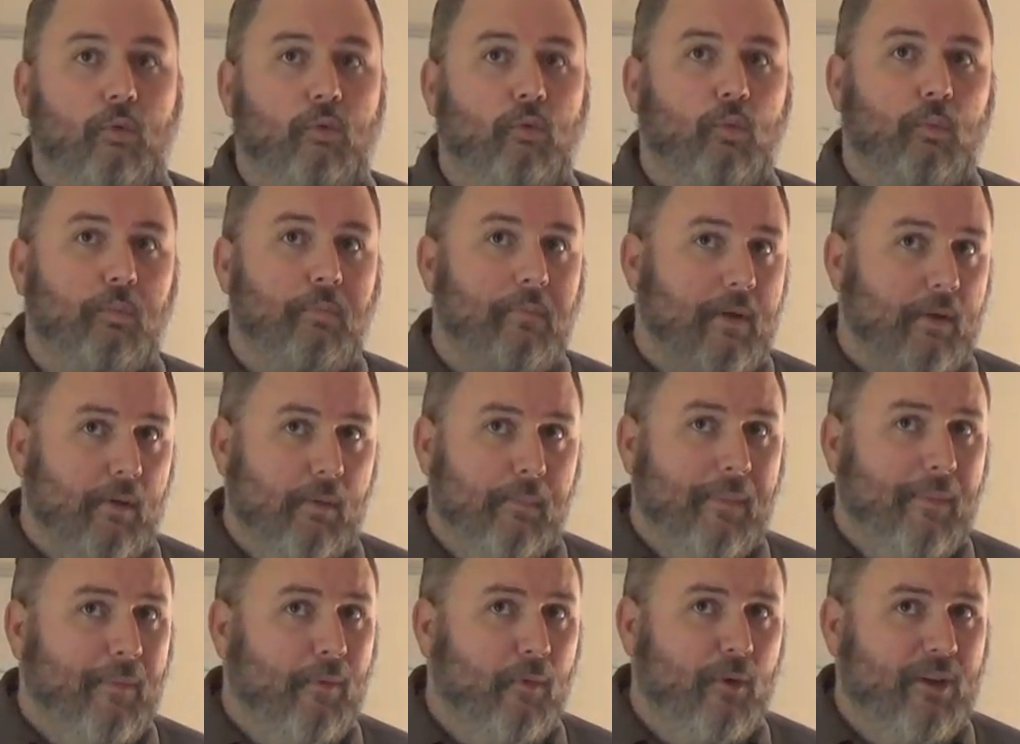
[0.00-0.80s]

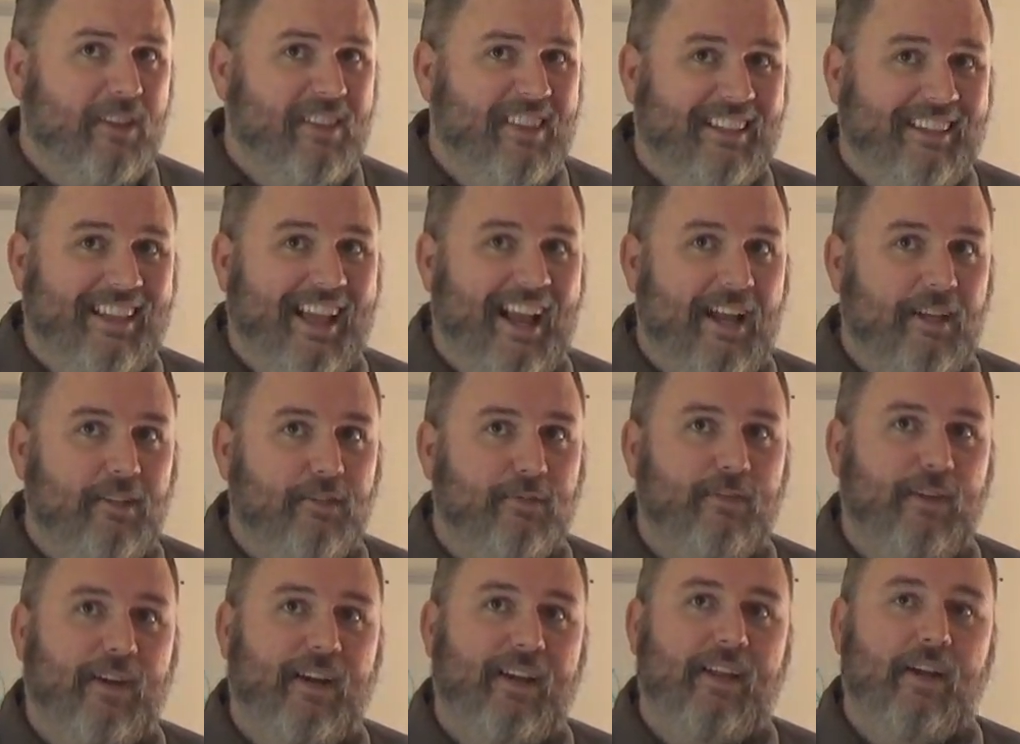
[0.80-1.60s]
remember in the
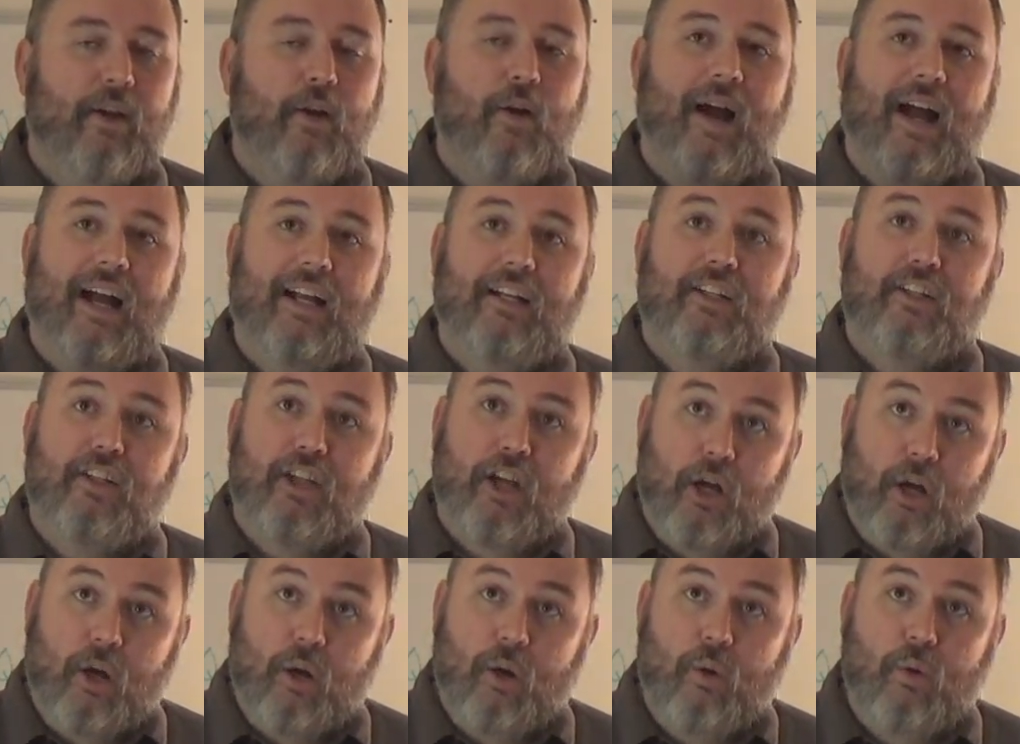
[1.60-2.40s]
last video I
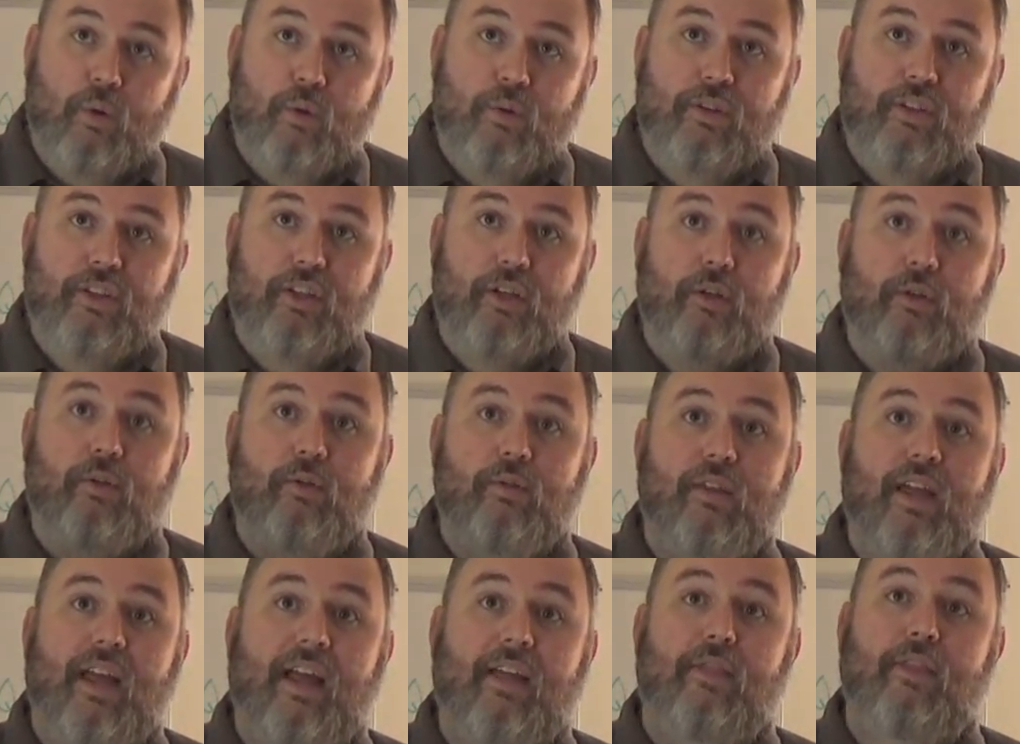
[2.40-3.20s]
told you
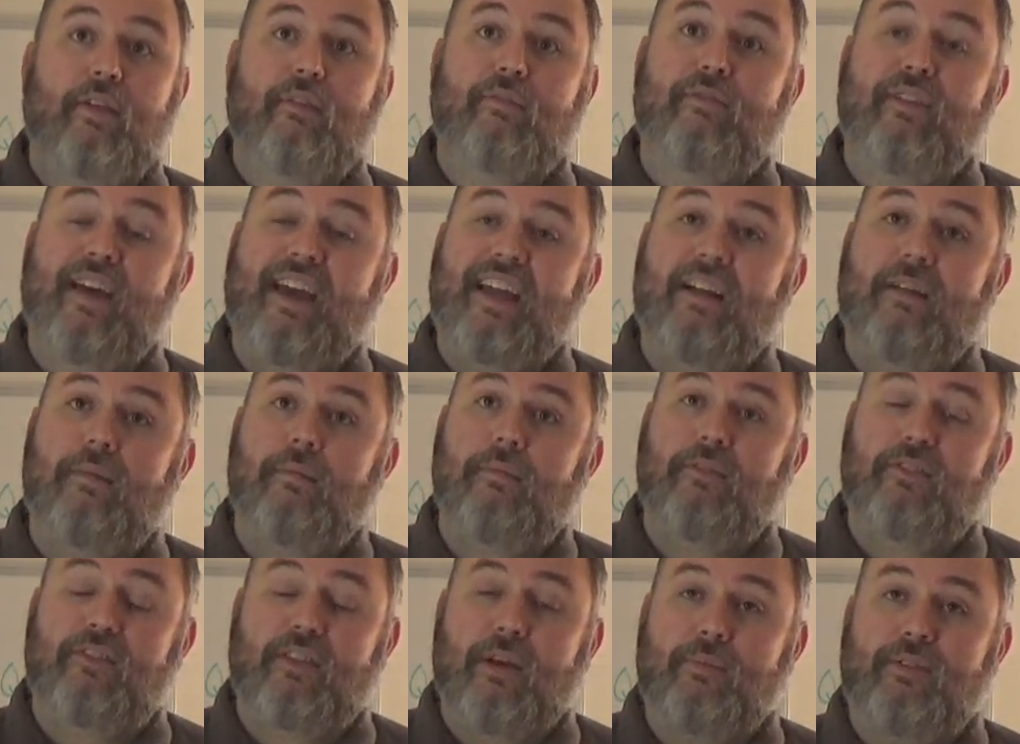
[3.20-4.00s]
that
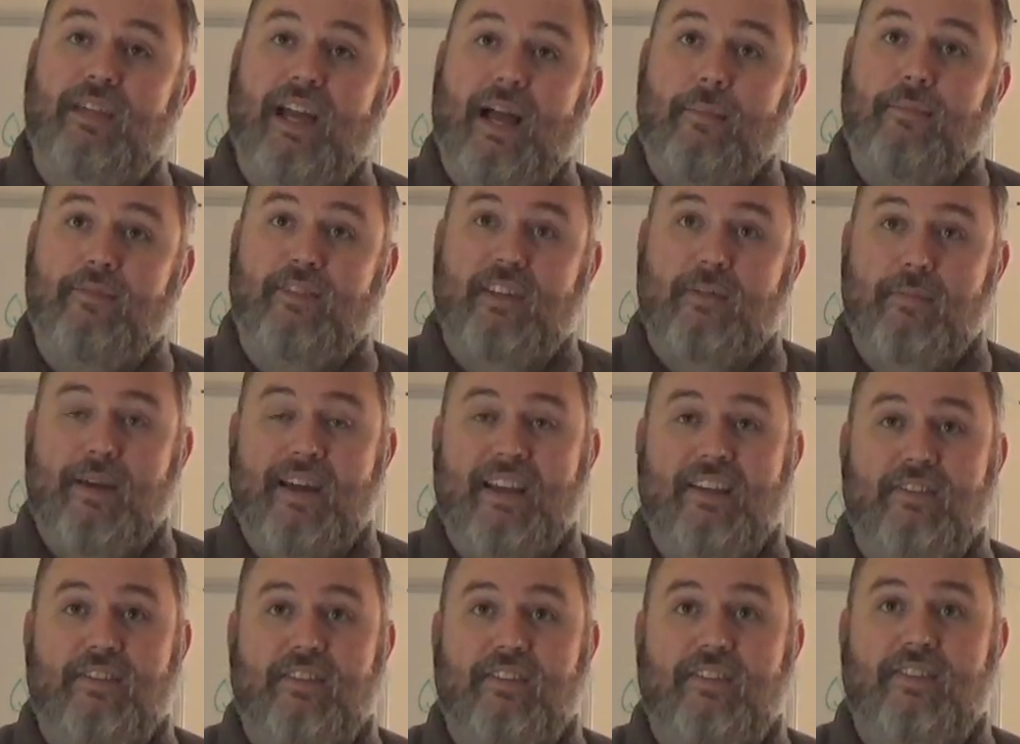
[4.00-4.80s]
sometimes the
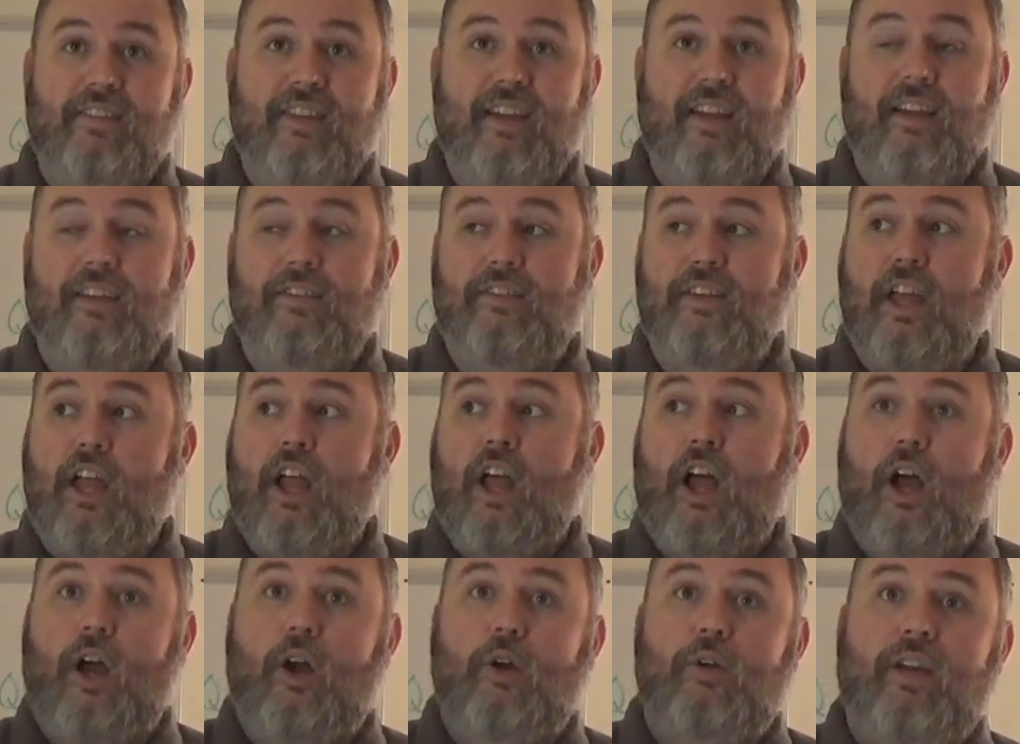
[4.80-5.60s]
medicine says,
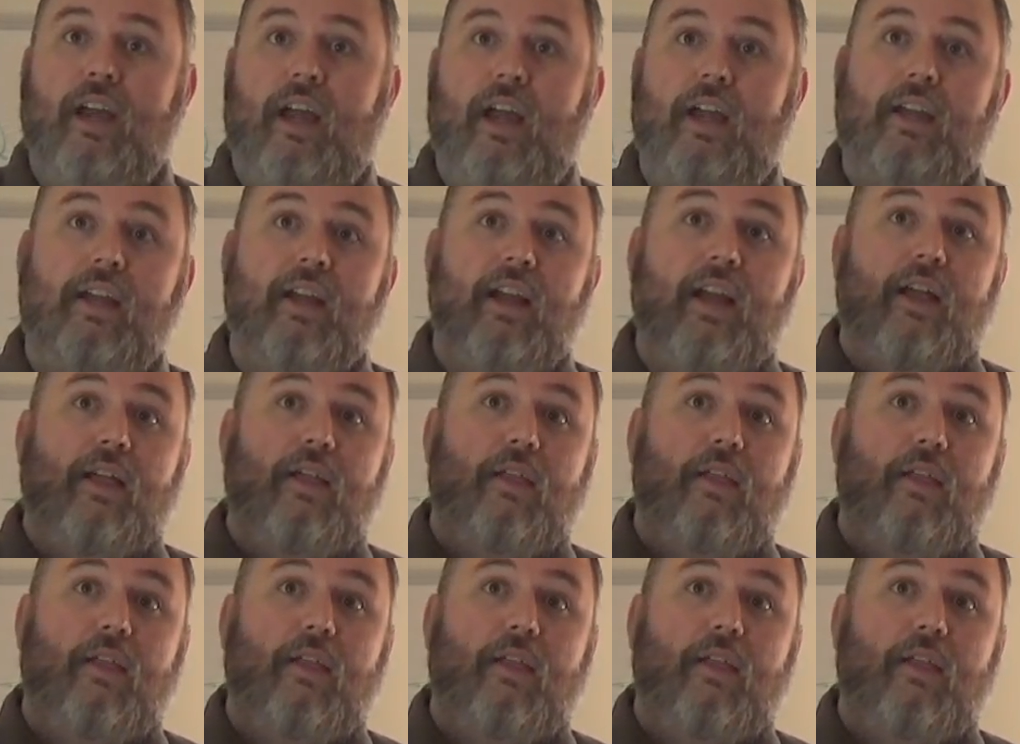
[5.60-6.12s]
okay,